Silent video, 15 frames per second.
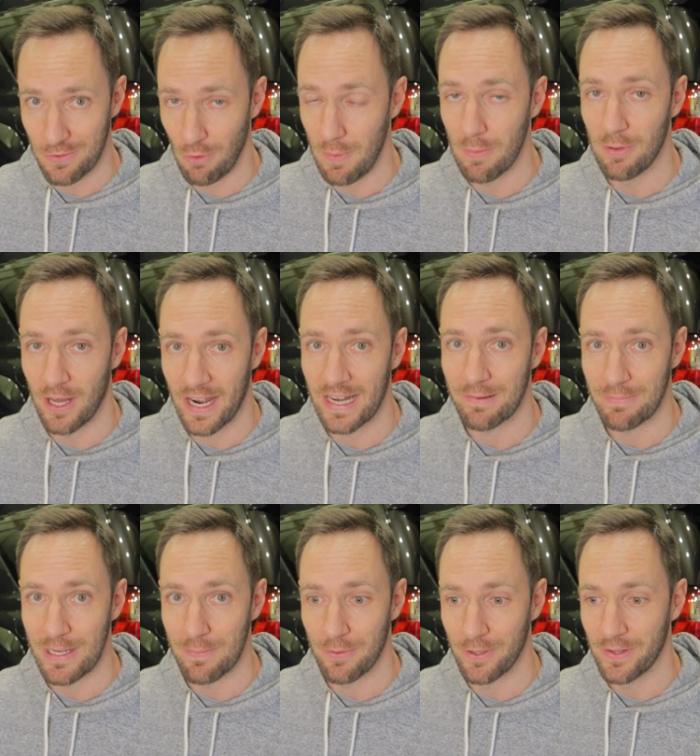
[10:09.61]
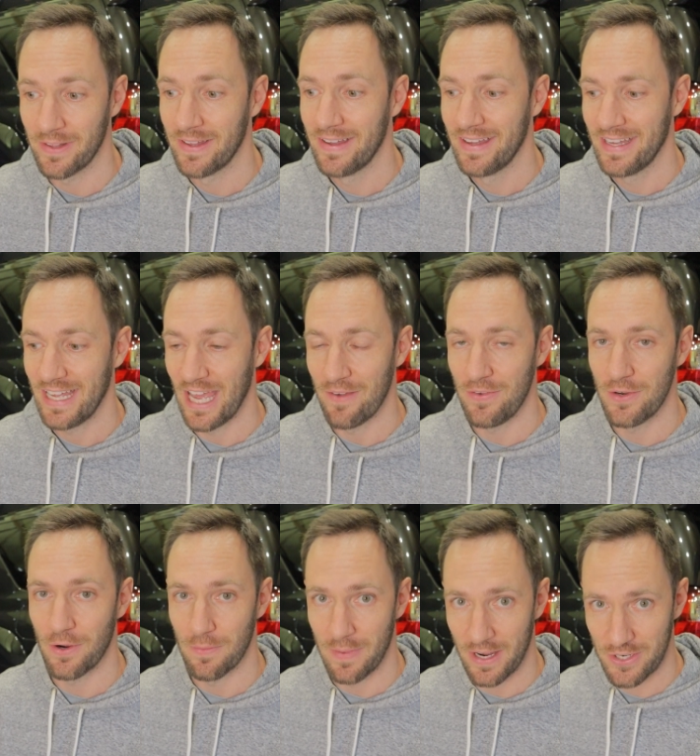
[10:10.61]
You will be blinding people if you
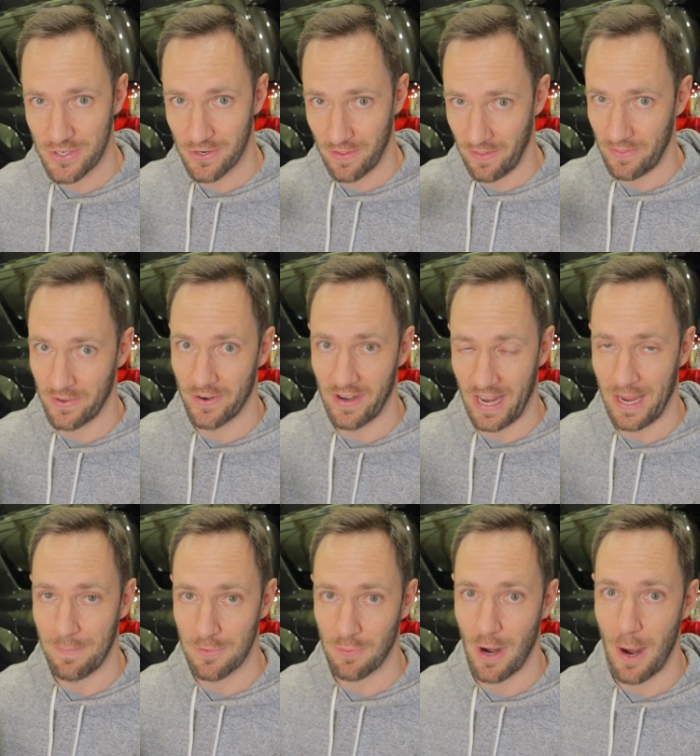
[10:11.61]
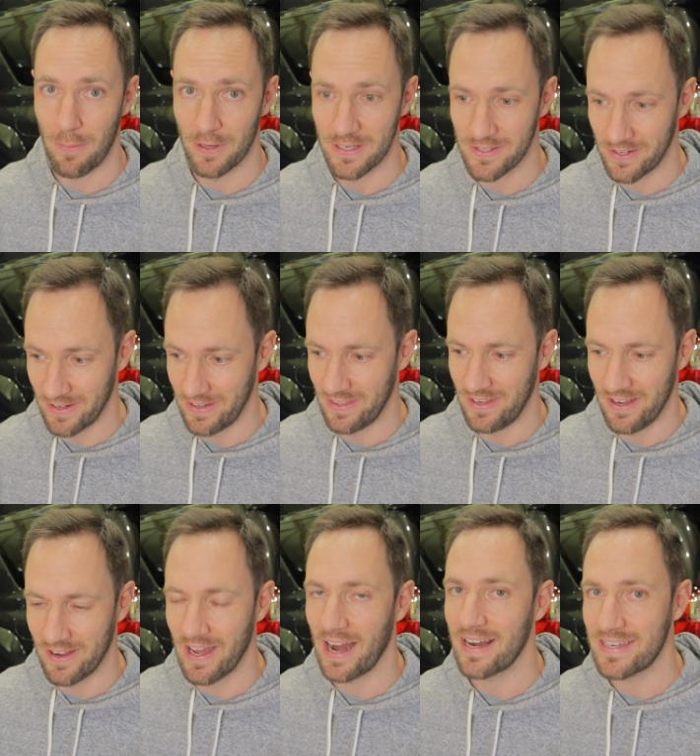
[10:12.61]
don't make sure that they're aimed properly. So
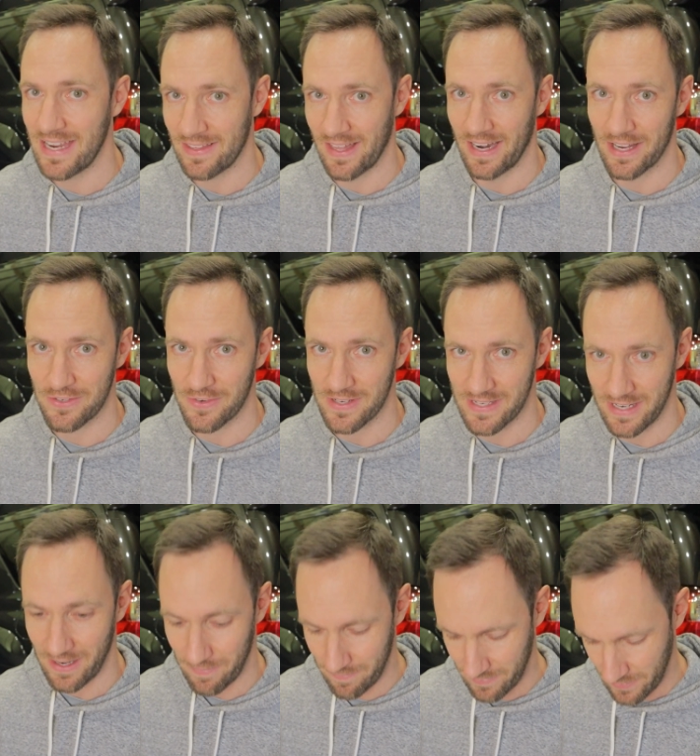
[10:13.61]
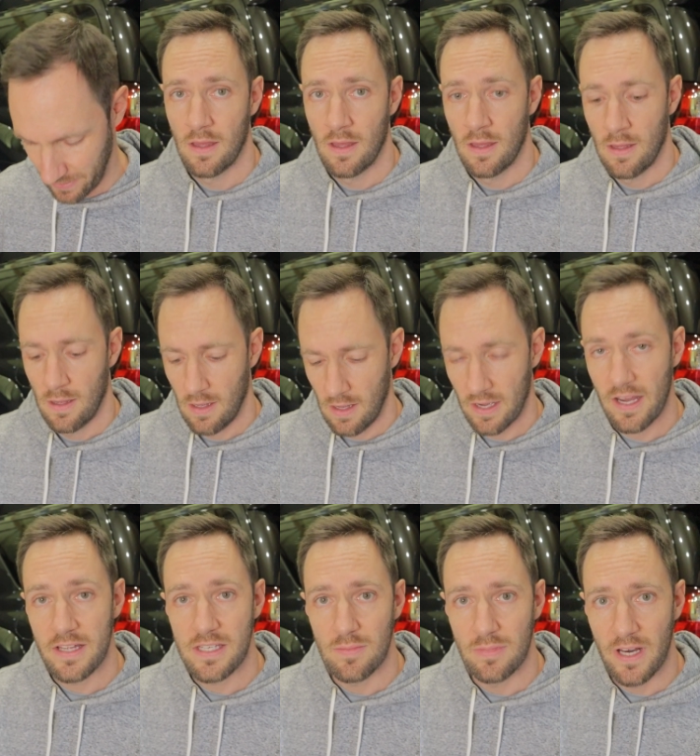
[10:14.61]
you got to take that extra step. I
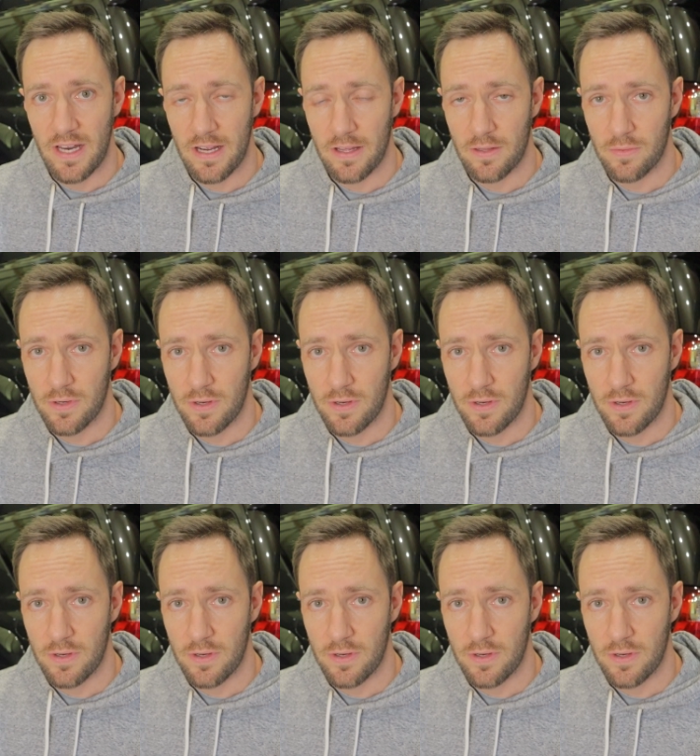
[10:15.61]
got some lighting on the